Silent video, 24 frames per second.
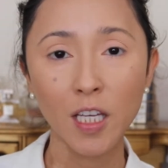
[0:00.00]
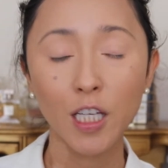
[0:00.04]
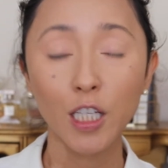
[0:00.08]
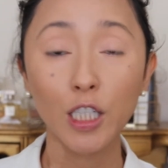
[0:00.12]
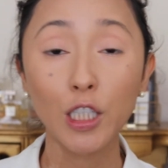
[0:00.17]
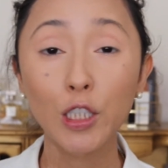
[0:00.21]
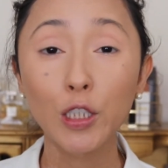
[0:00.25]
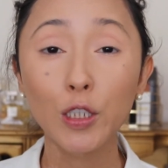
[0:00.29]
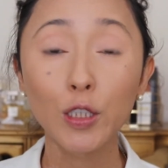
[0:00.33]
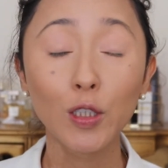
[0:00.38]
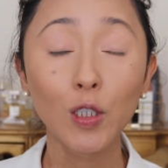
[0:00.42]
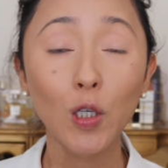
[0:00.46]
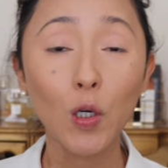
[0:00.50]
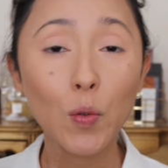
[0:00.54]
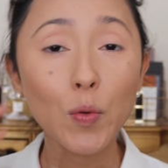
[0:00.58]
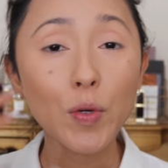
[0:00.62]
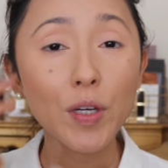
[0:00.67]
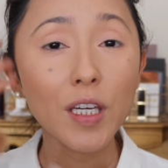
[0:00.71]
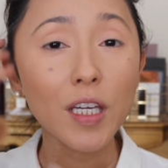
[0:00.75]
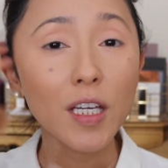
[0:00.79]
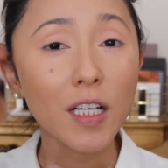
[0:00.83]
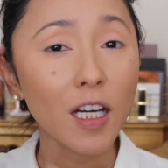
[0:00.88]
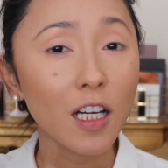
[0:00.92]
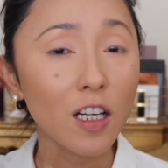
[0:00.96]

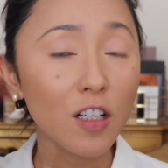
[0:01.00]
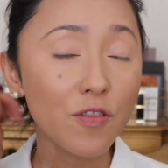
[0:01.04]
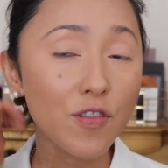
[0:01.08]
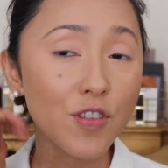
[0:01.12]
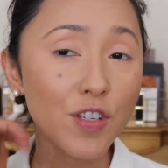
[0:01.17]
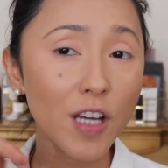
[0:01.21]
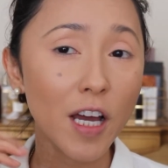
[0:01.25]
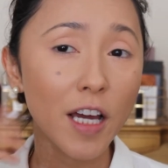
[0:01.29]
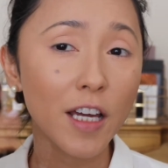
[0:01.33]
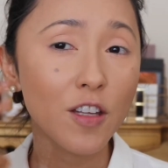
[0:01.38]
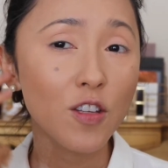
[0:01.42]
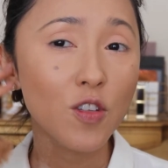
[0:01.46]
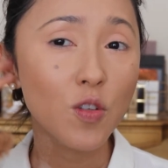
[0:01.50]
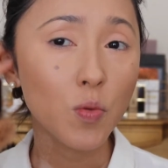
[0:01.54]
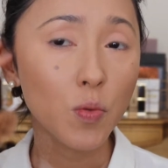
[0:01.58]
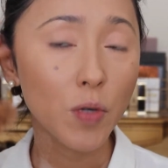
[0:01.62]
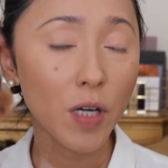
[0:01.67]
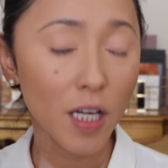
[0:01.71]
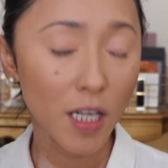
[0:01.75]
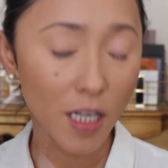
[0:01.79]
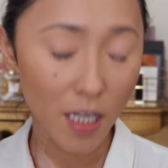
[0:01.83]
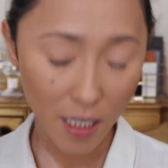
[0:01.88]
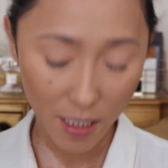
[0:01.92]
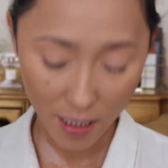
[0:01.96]
glowy kind of shine to
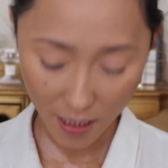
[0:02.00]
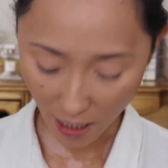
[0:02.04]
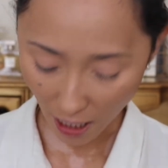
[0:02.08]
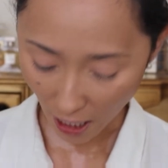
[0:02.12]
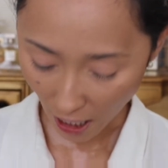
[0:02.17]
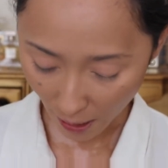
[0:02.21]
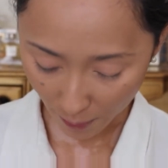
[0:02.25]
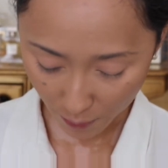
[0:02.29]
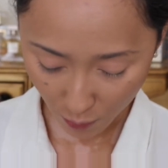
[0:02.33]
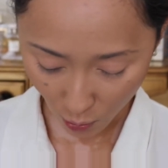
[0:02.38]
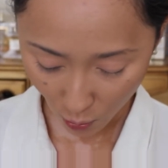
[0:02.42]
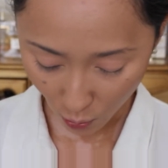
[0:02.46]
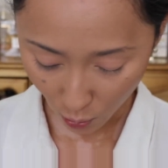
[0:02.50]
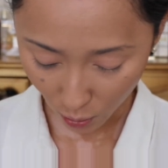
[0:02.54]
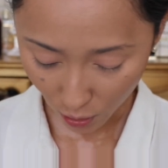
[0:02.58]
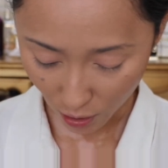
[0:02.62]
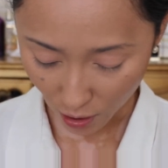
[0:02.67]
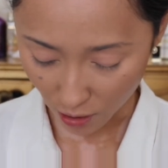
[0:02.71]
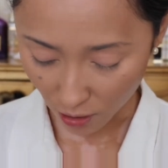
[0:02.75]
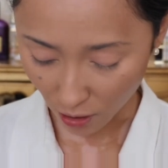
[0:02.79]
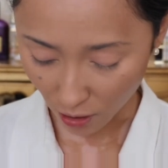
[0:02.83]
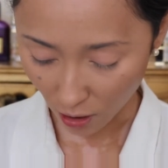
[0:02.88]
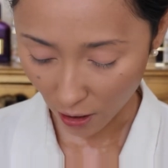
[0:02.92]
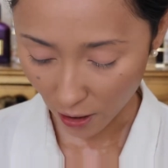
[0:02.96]
it. It's absolutely
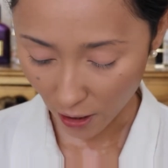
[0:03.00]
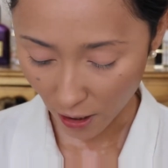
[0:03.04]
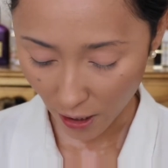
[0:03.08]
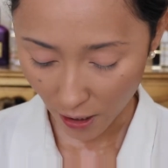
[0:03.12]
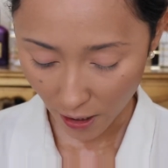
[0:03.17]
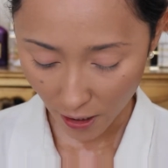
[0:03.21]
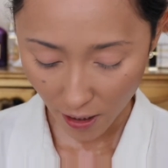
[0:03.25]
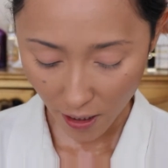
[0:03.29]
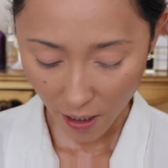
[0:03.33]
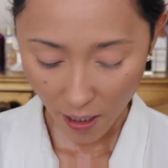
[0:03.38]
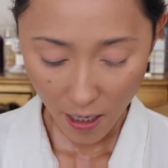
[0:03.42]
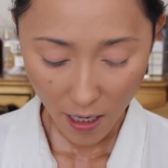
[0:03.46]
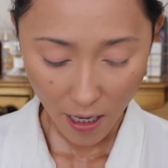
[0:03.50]
stunning.